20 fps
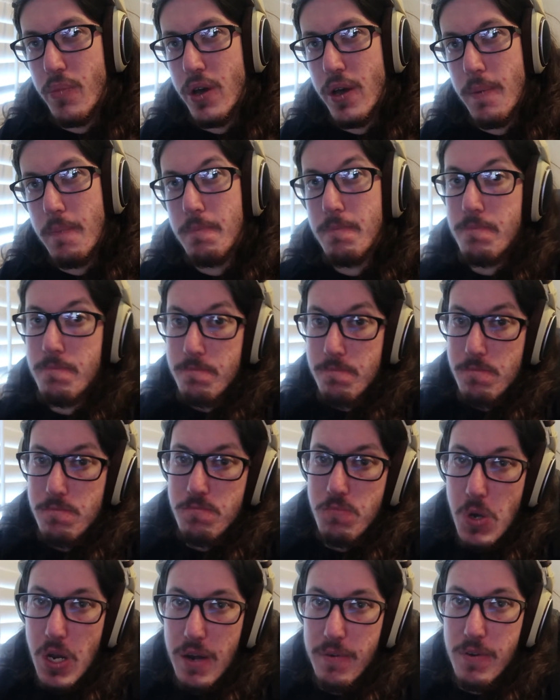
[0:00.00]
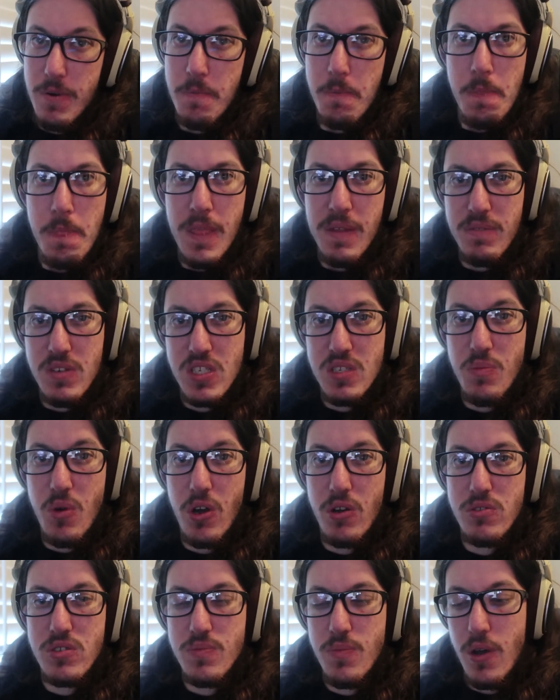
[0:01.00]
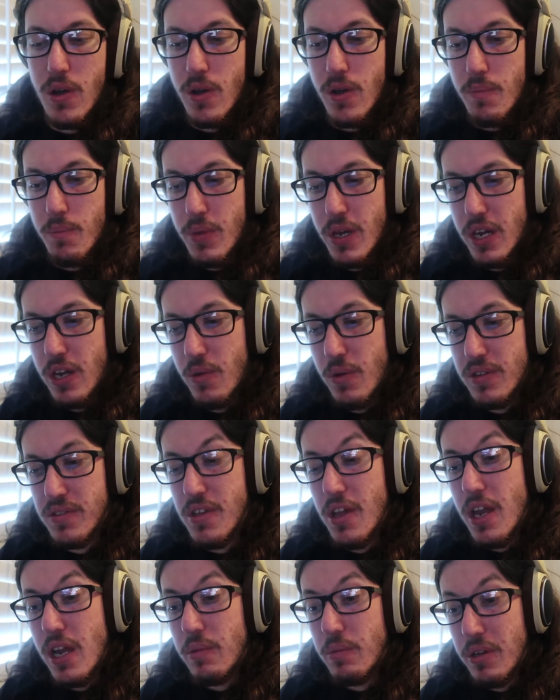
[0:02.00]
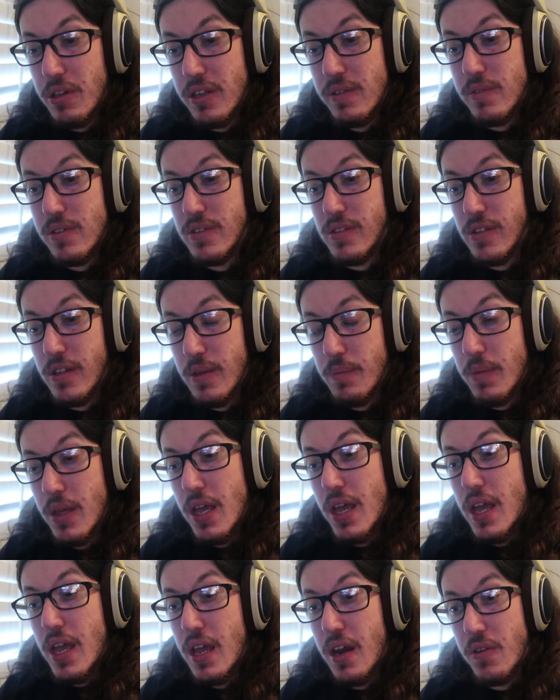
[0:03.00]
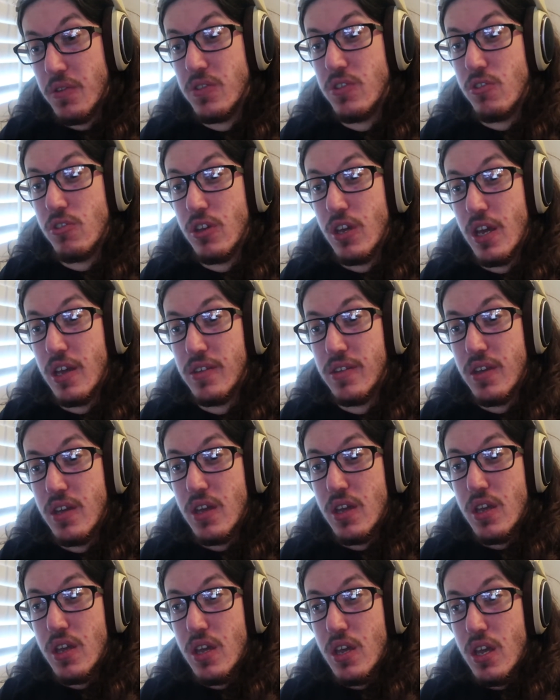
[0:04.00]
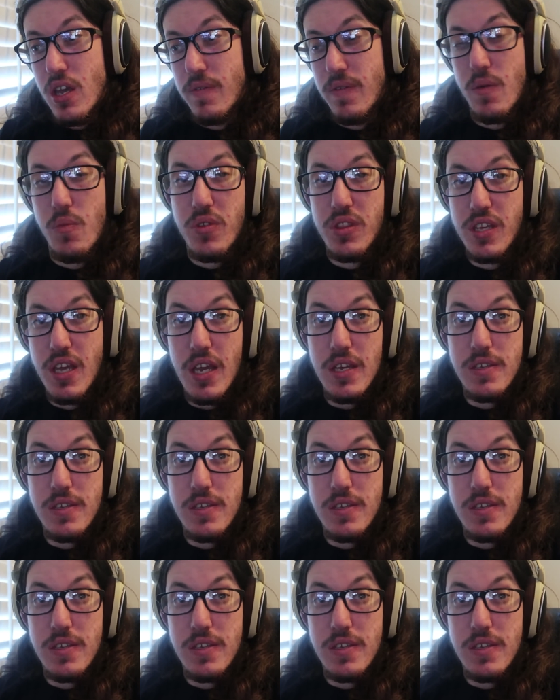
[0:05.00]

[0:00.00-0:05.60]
but whatever. It's small and small. But anyways, I'm going to leave this clip, and I'll see you guys if I'm with the